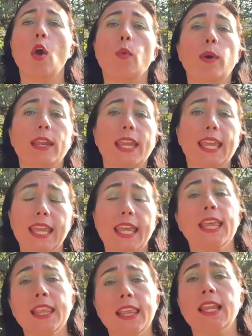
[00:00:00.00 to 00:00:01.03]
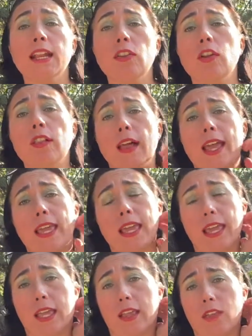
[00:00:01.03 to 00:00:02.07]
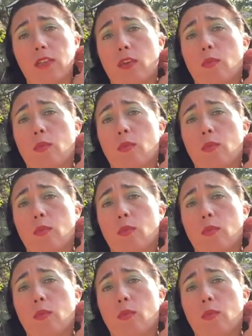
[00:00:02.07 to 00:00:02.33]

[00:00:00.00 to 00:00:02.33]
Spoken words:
What it is going to look like is